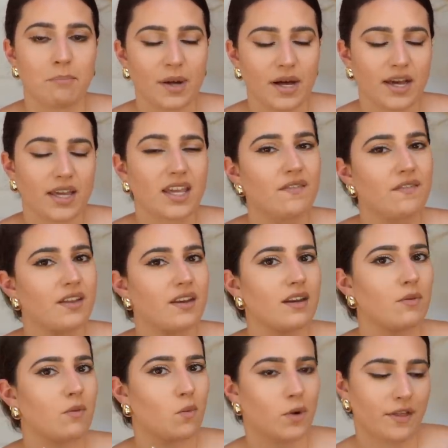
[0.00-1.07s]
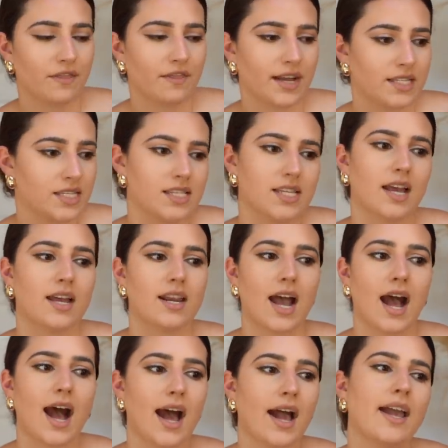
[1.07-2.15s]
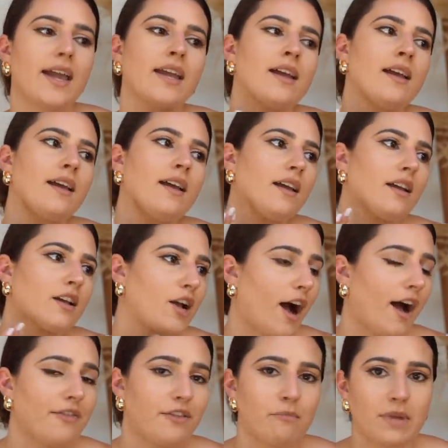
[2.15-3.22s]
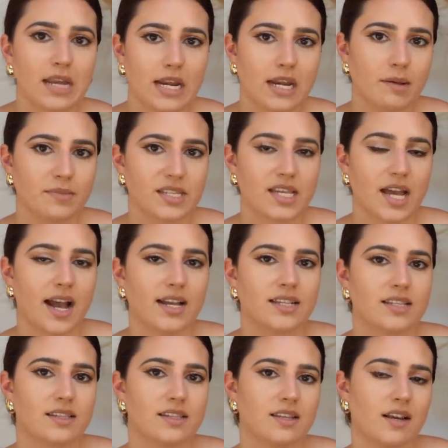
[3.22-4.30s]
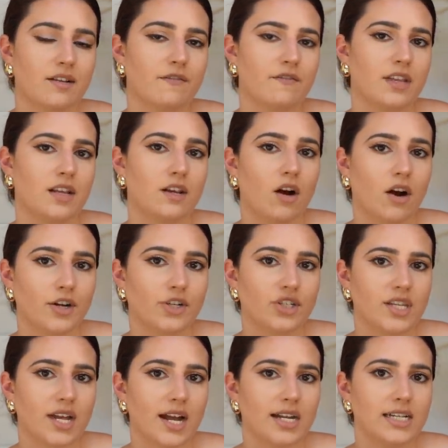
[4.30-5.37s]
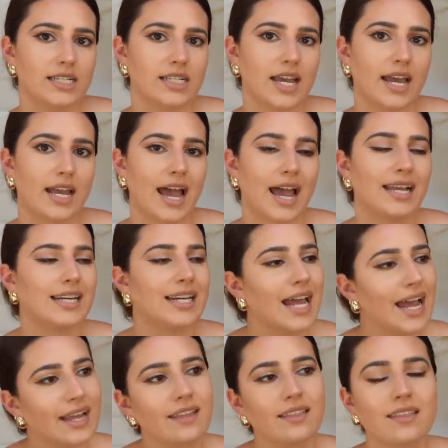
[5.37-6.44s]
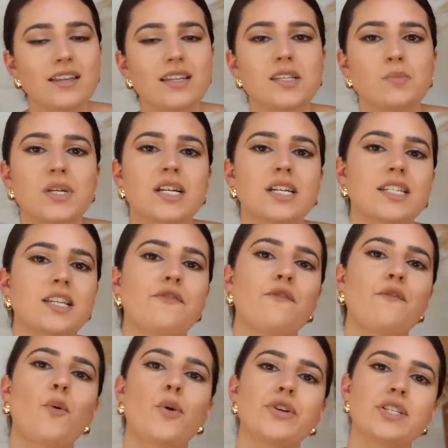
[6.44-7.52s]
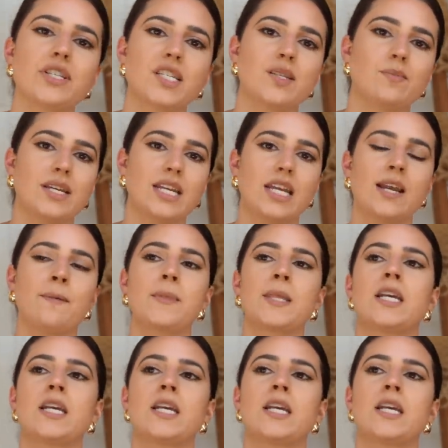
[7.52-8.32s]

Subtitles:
But even with that said, I got the medium size instead of the large size, and I like this because it forces me